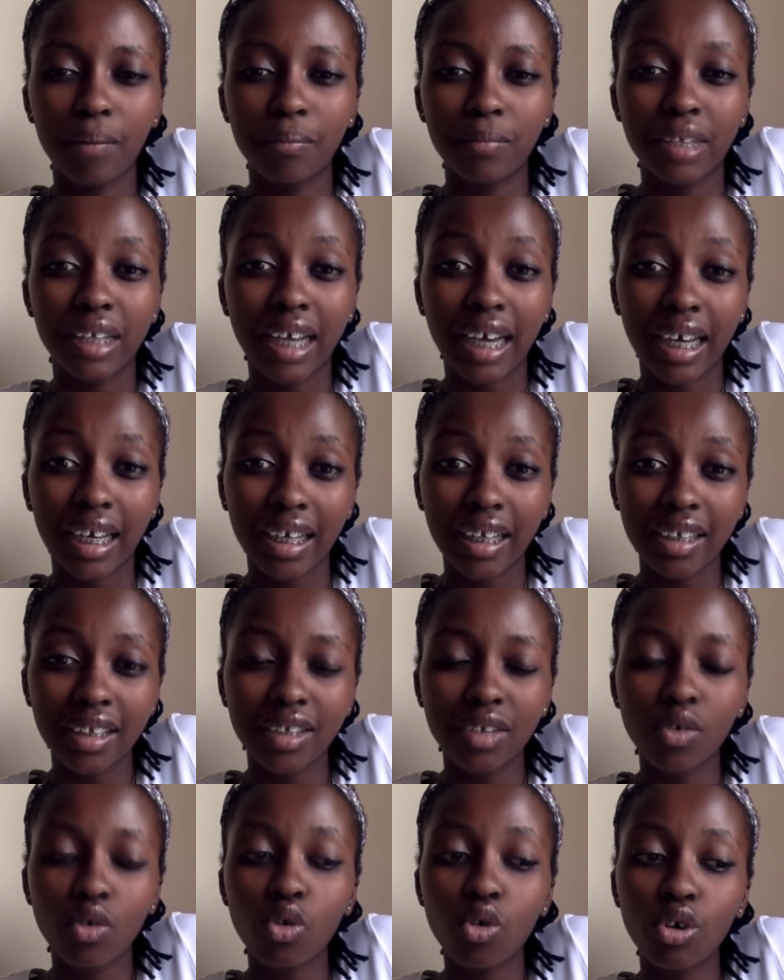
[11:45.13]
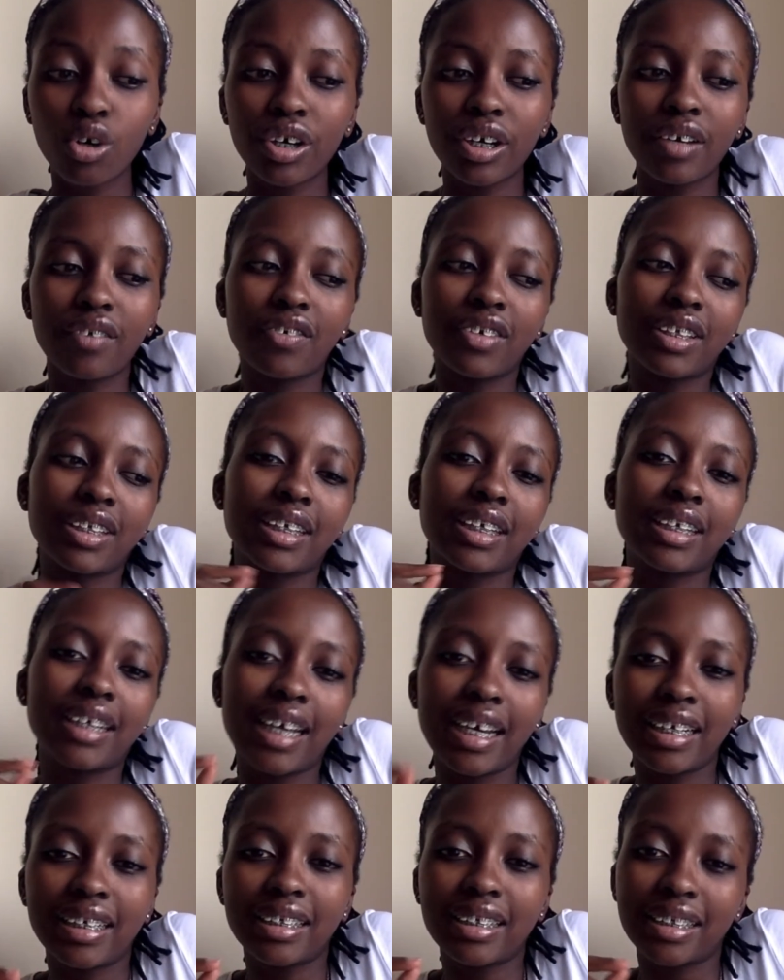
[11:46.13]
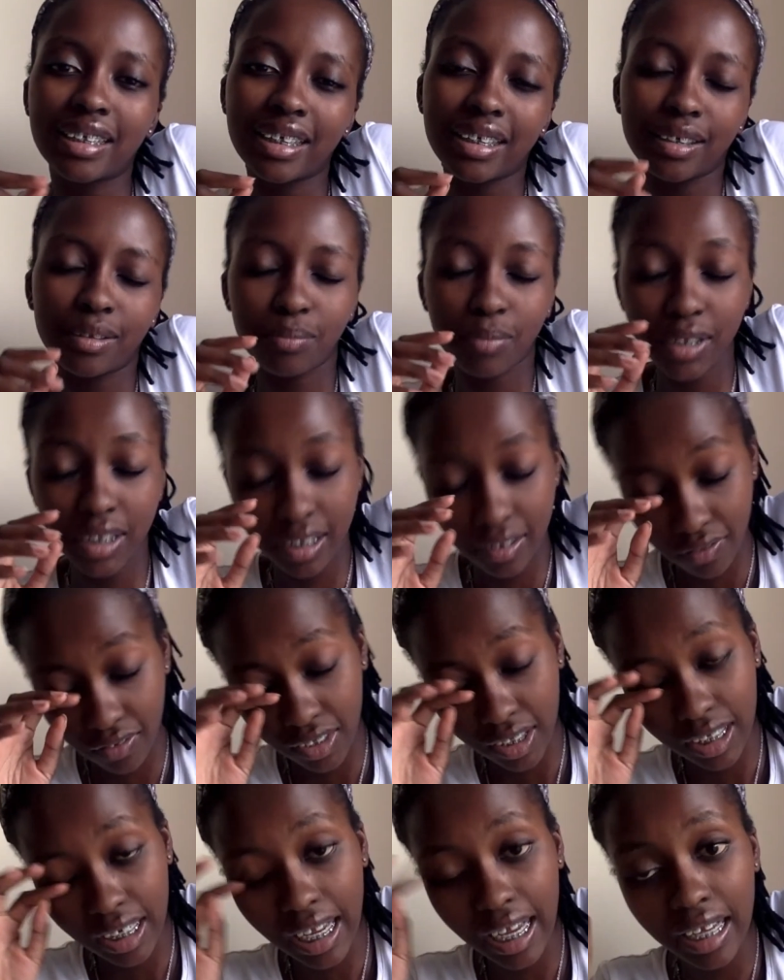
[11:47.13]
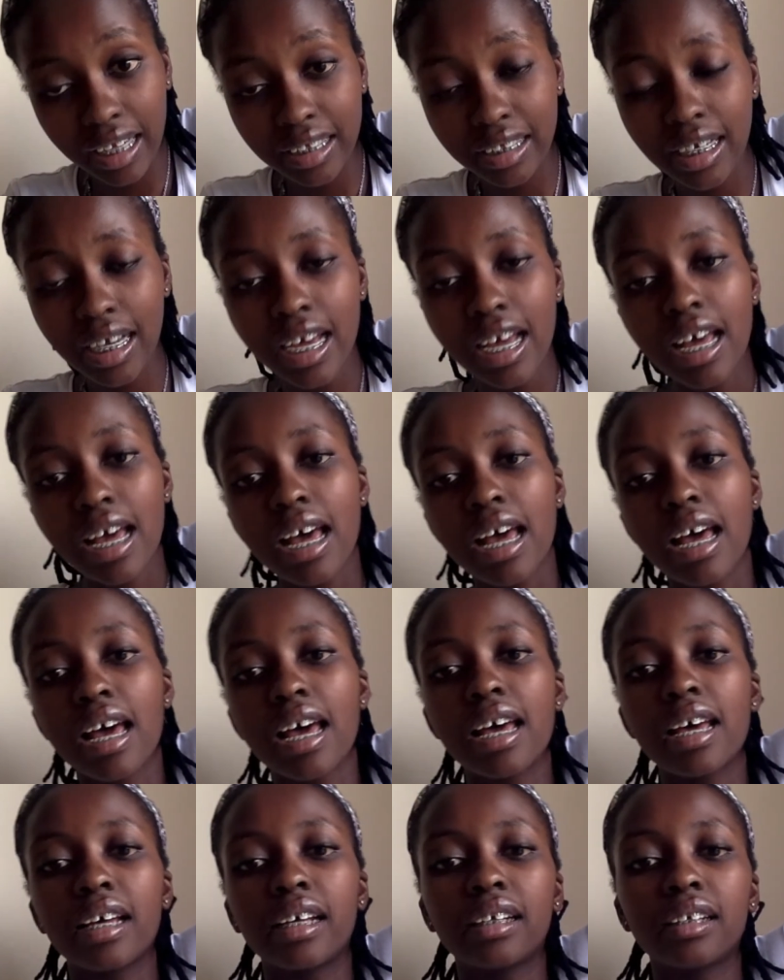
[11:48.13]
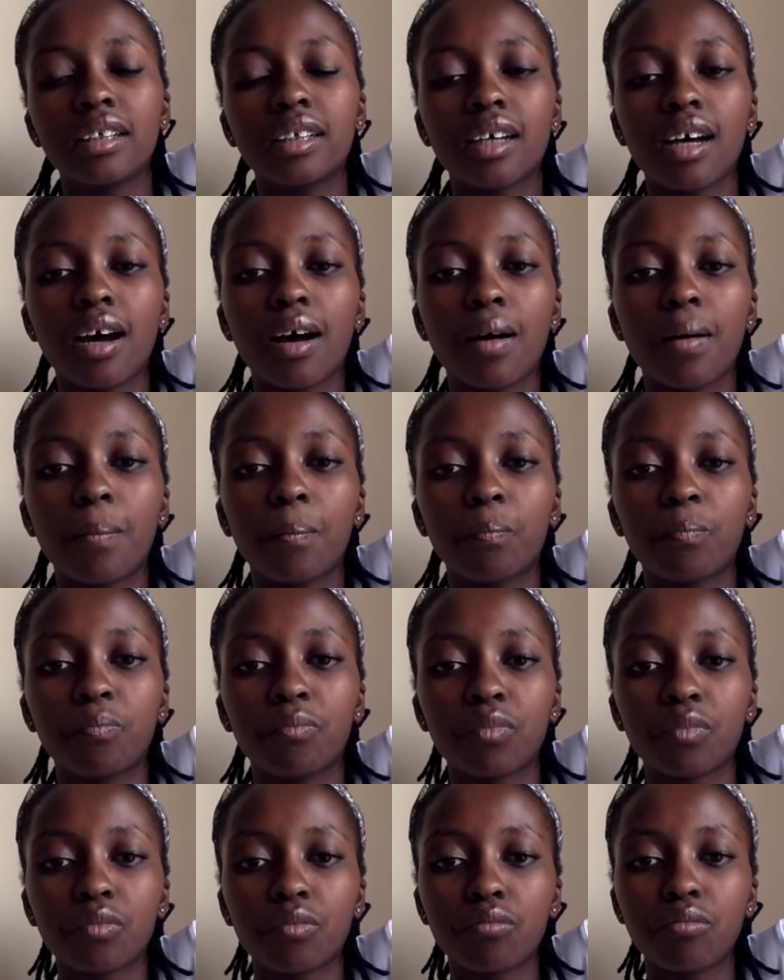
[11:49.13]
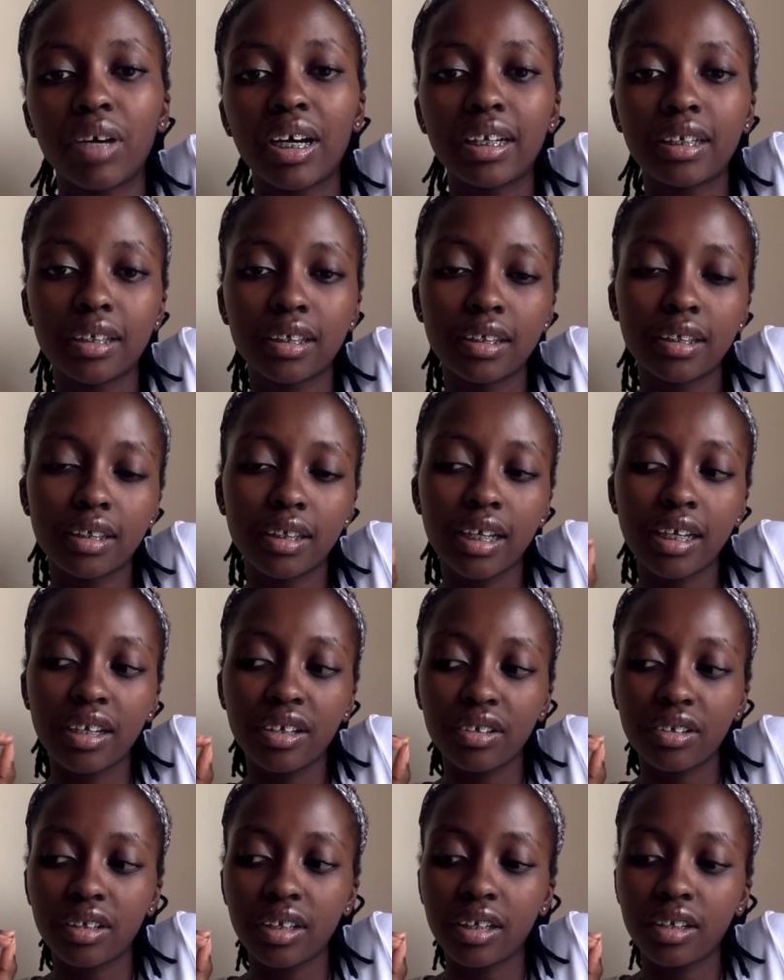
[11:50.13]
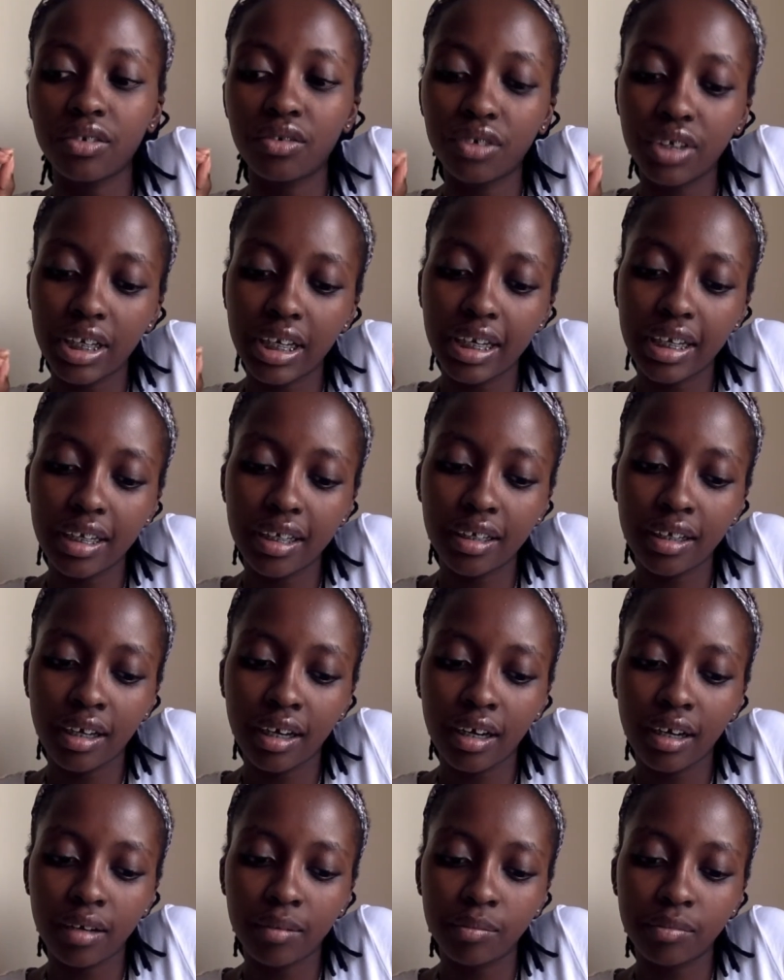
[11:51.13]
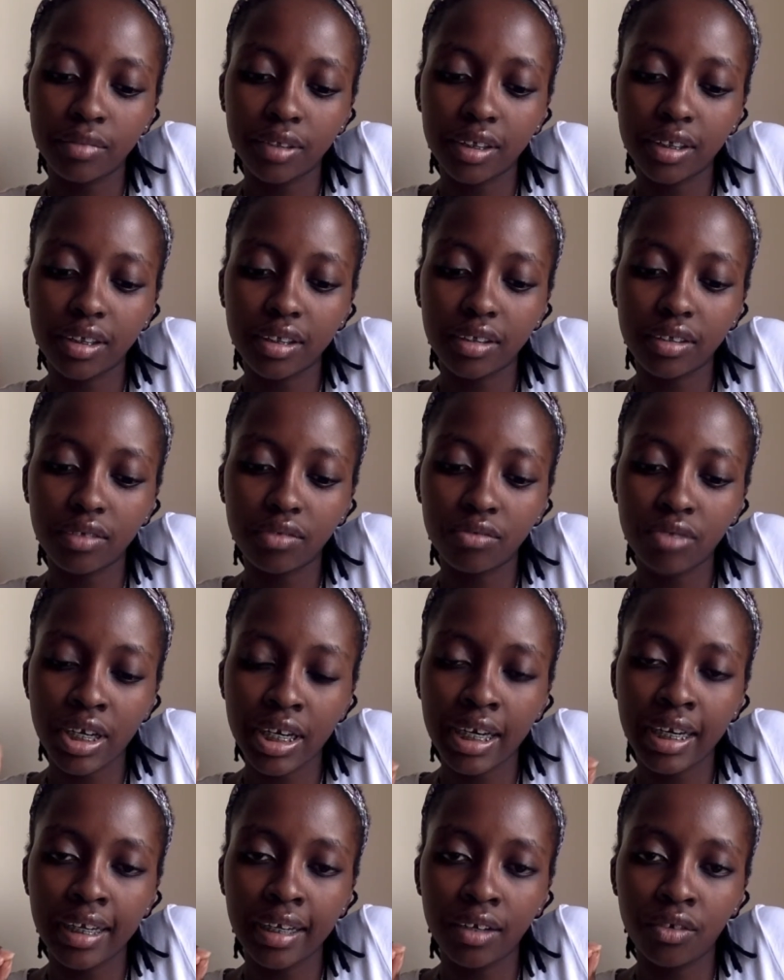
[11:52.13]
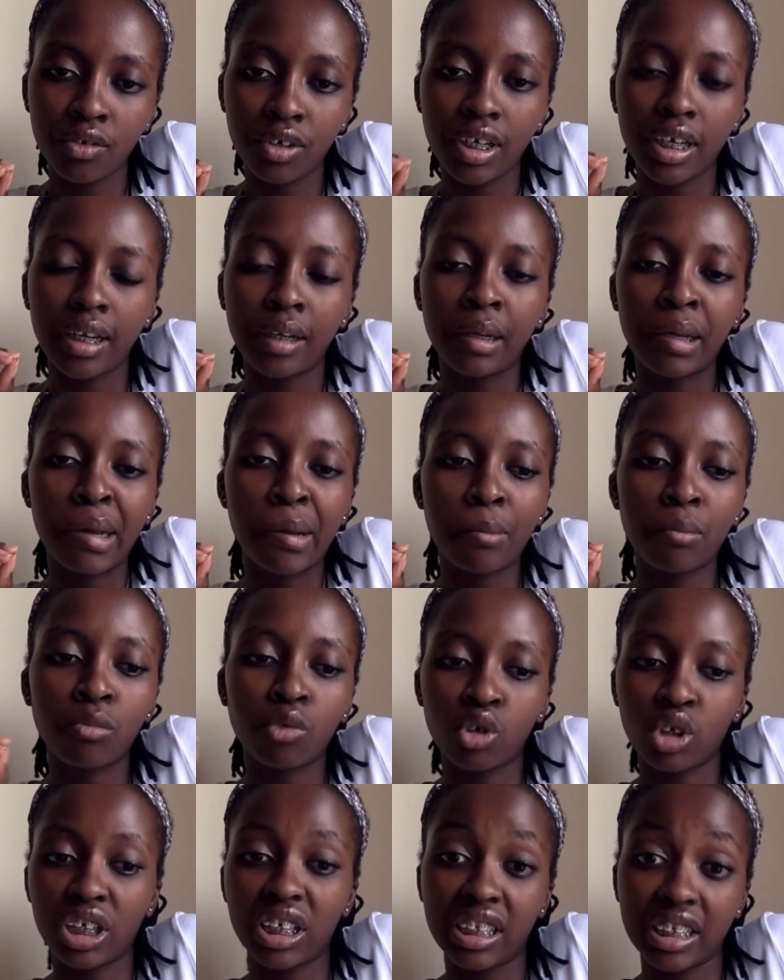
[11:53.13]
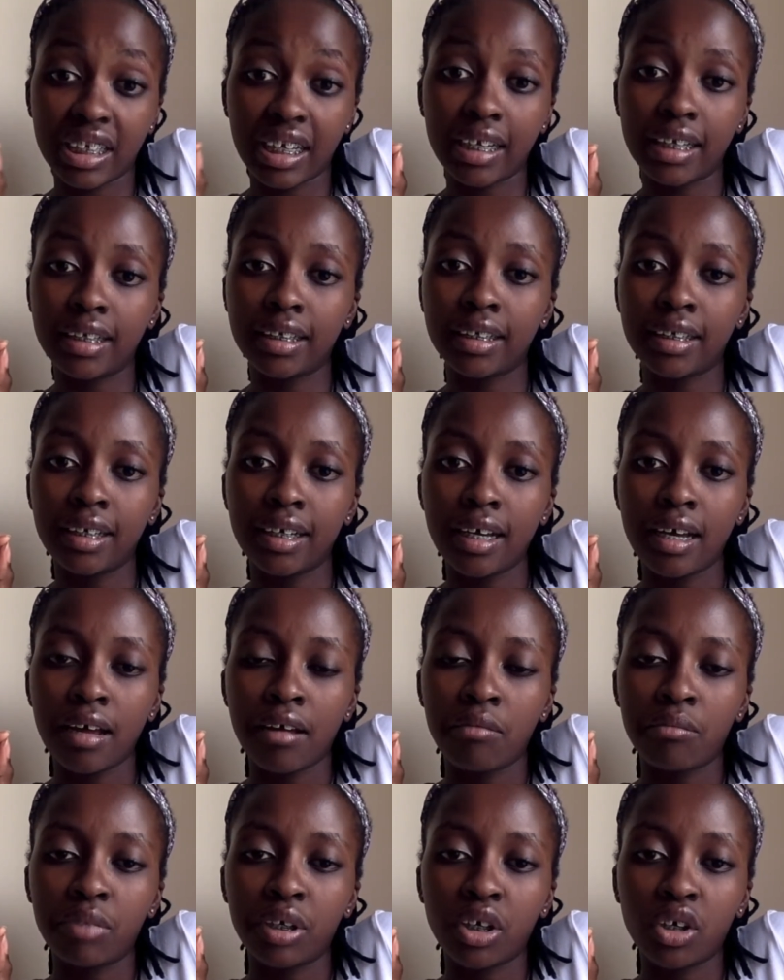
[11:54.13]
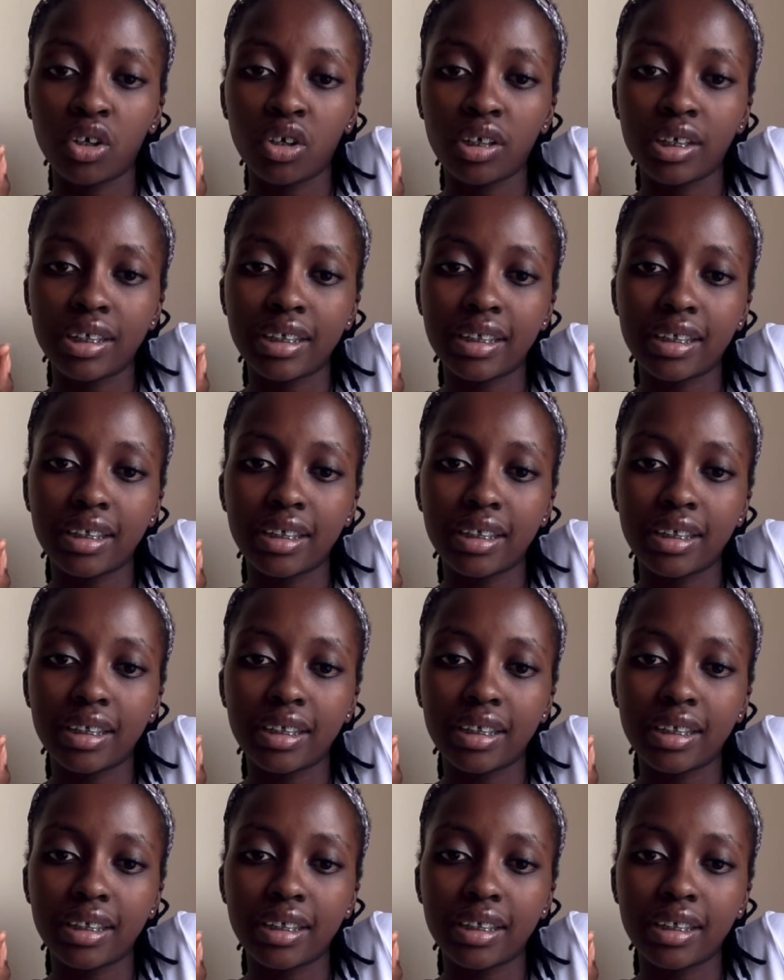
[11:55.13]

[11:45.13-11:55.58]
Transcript: diet, or if it's a diet, it's a specific diet, and but they really it's really monitored, because